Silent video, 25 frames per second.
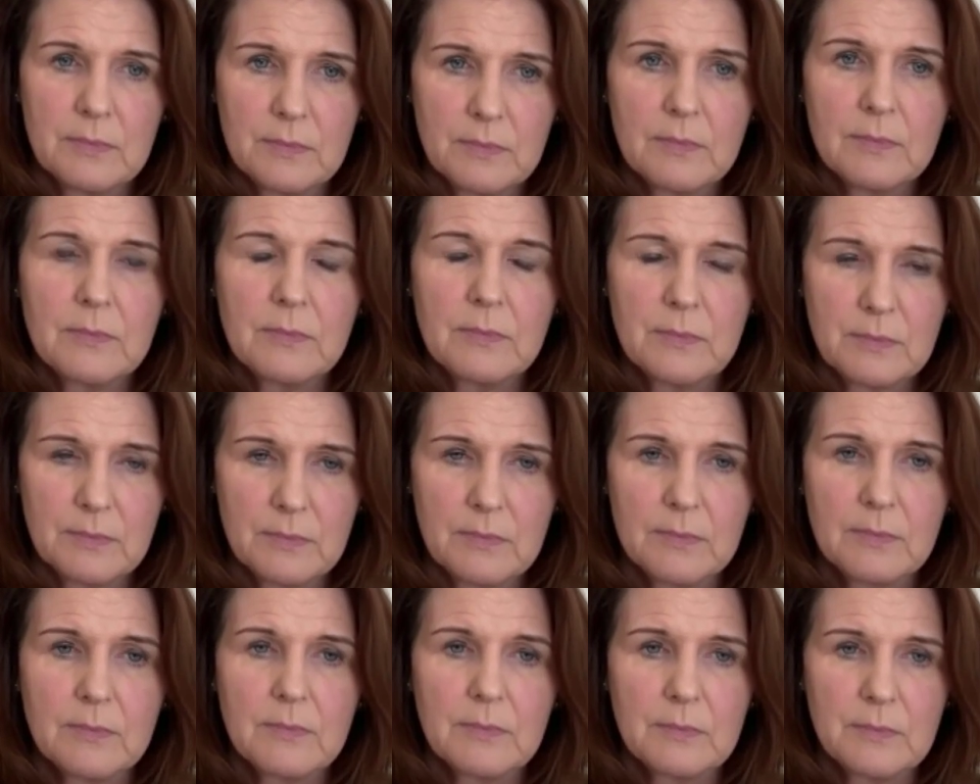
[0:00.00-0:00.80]
And we need
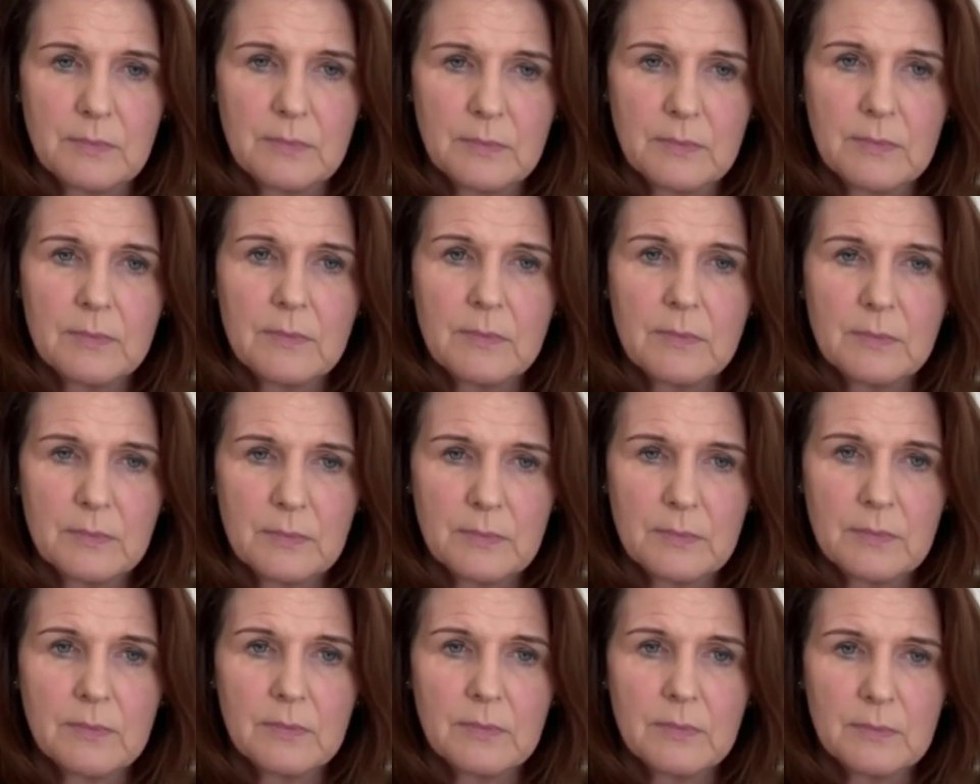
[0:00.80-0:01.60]
to kind of acknowledge
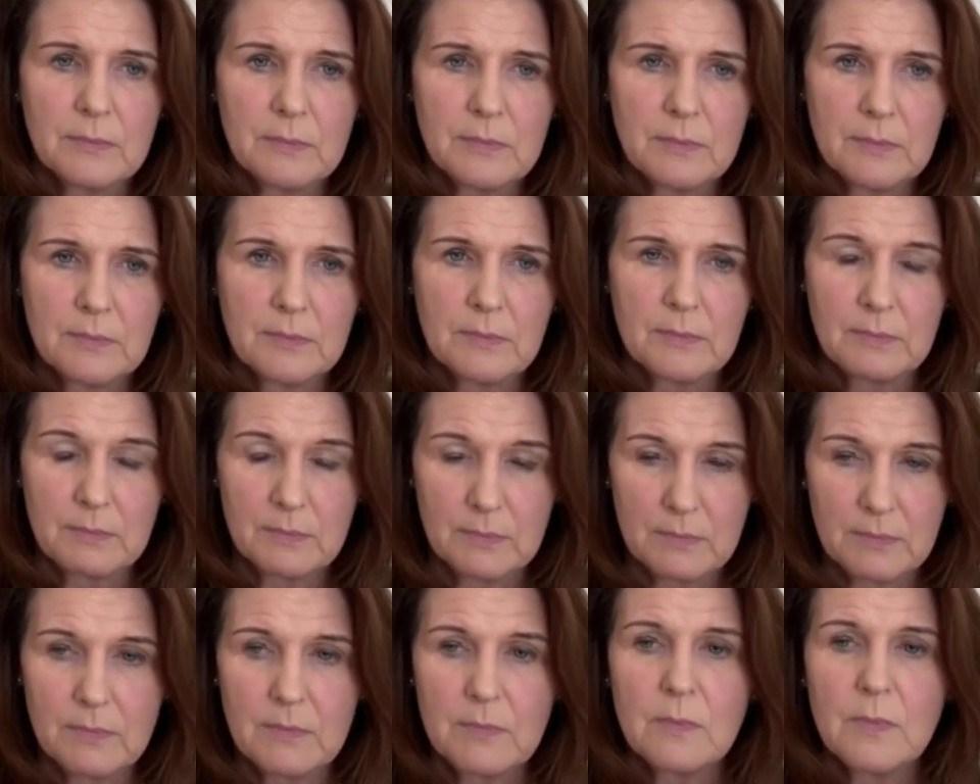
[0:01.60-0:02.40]
that and
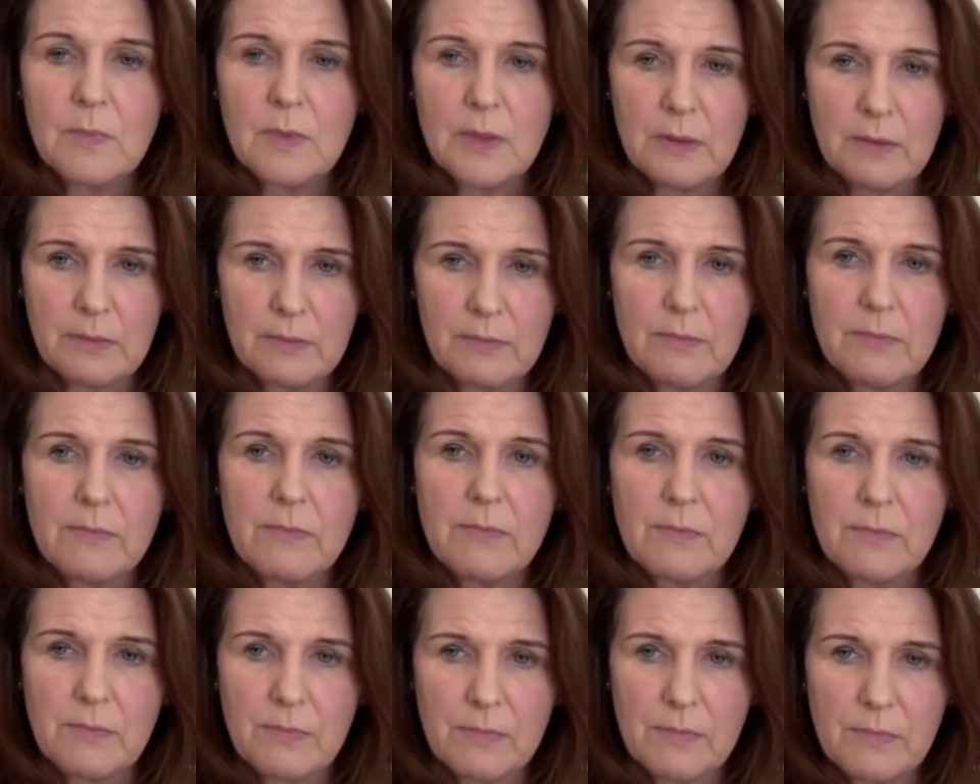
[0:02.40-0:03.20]
move it out of
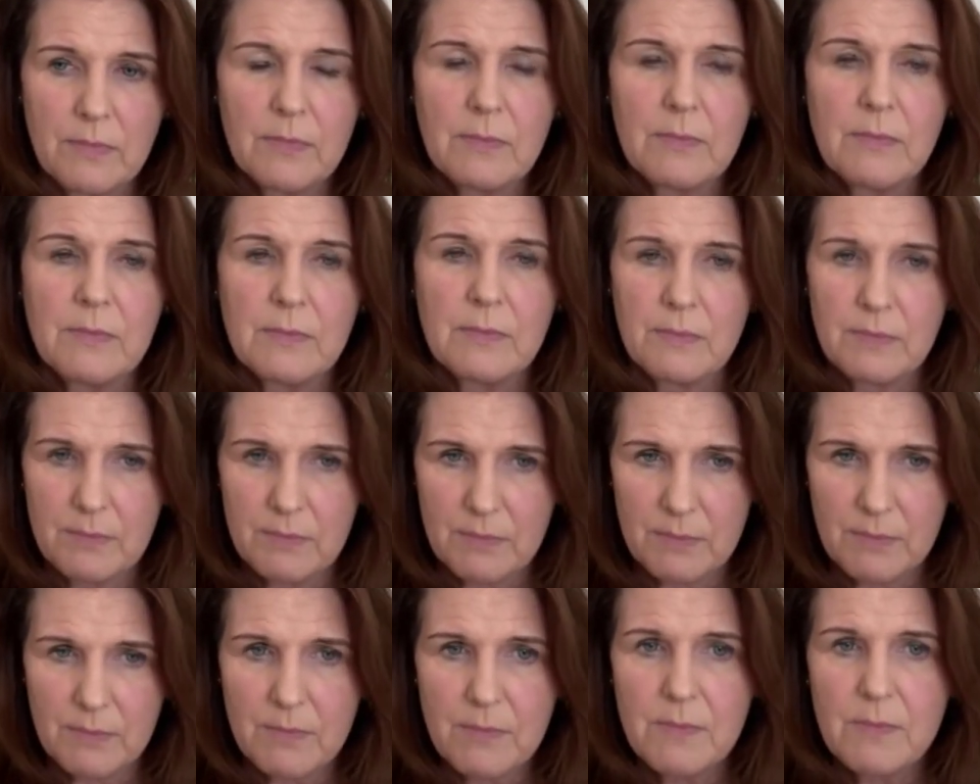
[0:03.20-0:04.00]
the way of
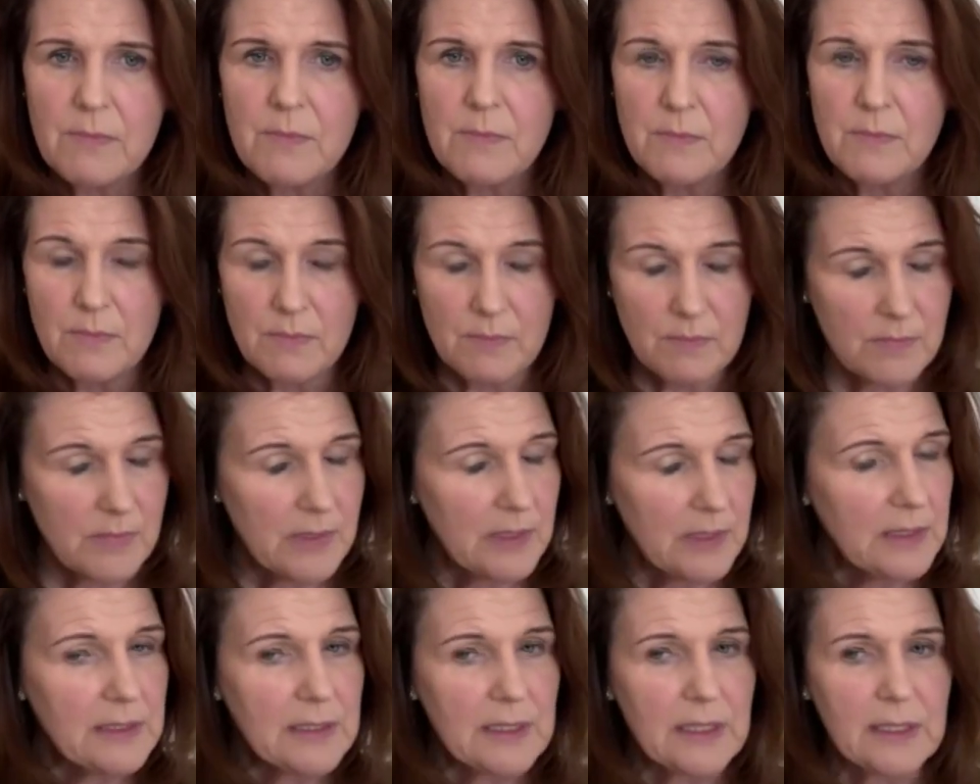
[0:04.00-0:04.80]
our
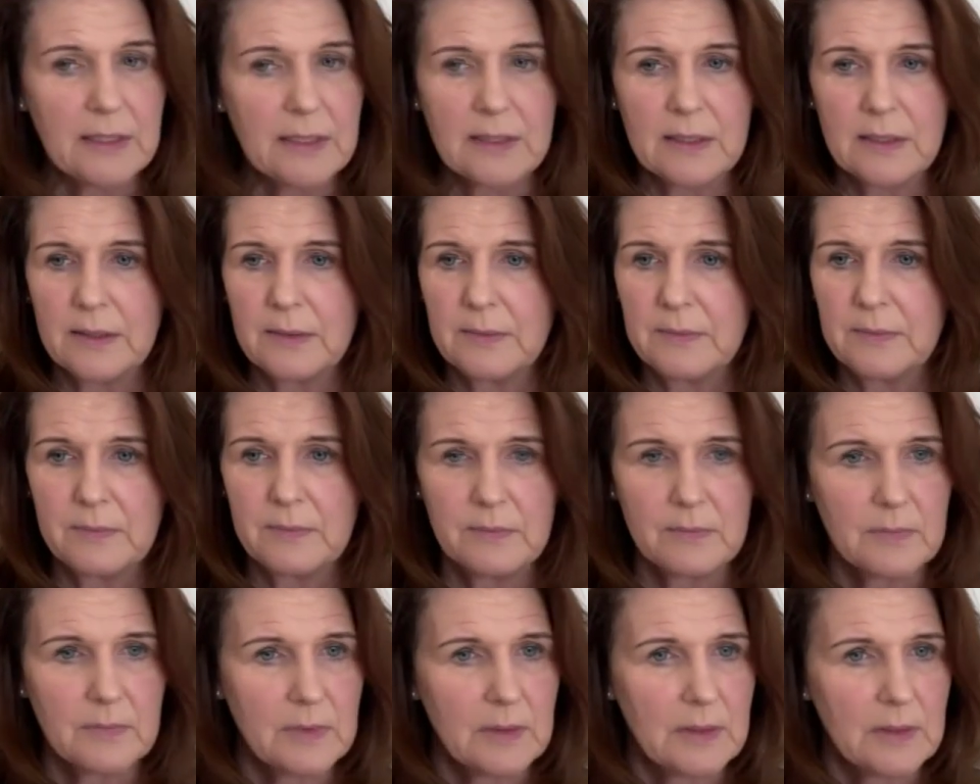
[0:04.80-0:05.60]

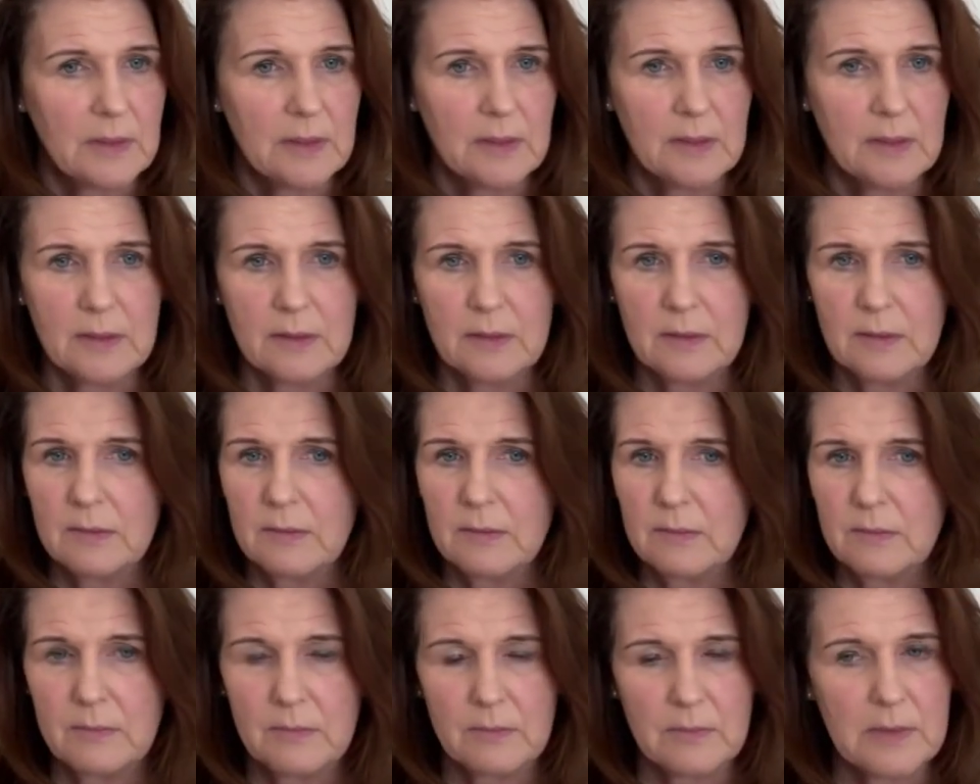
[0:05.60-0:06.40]
conversations before we have
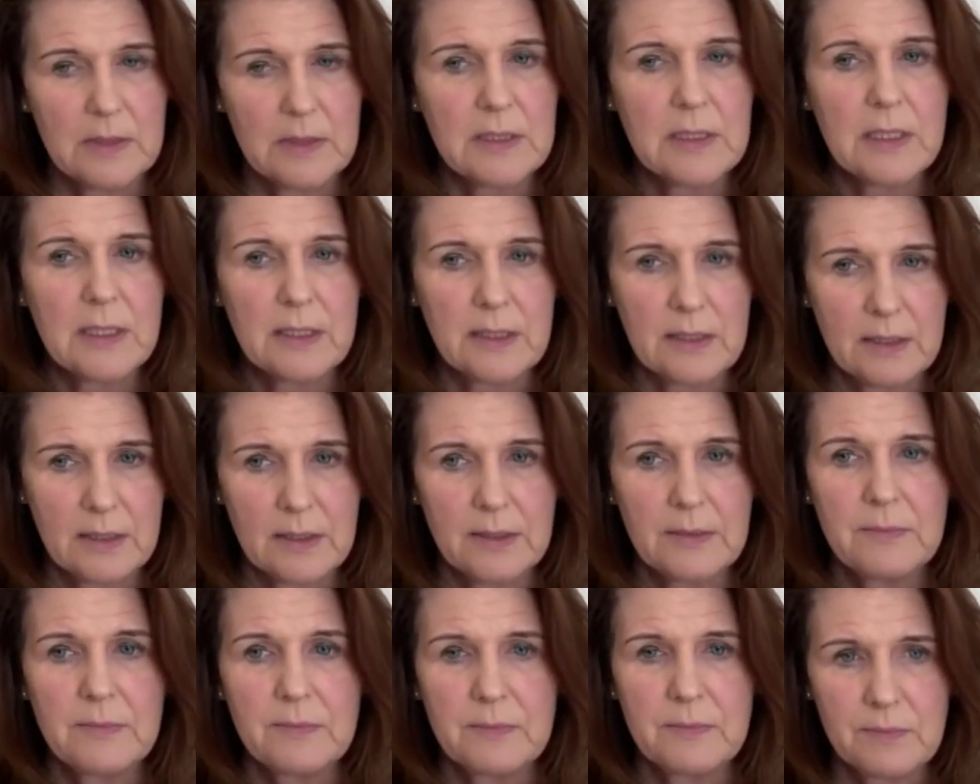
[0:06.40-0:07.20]
those
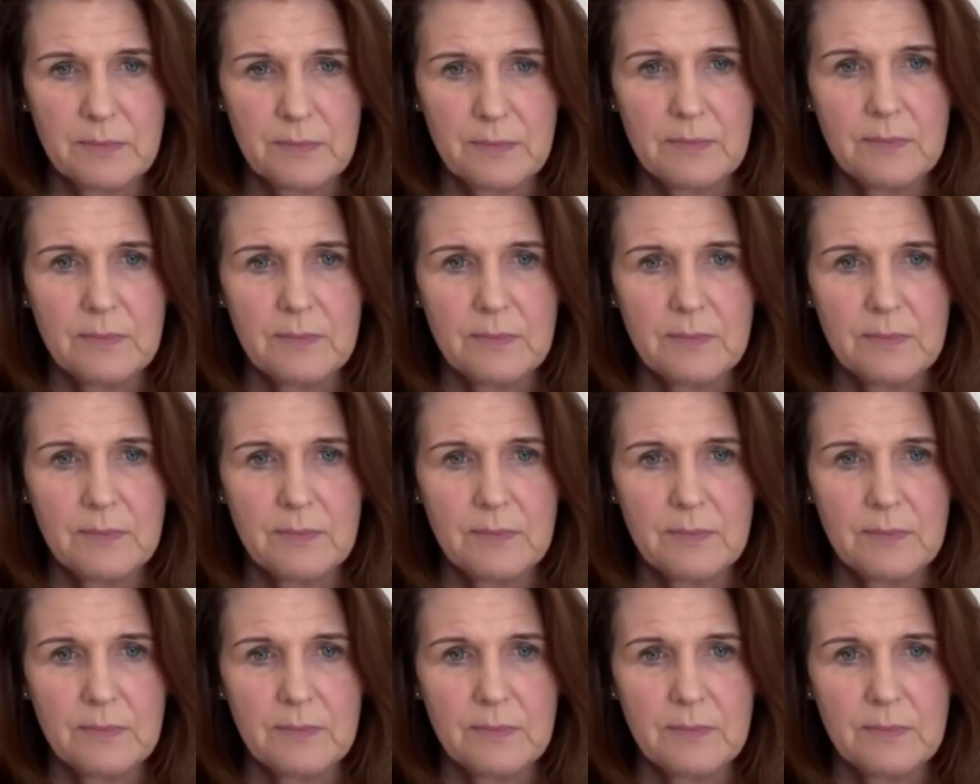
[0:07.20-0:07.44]
conversations.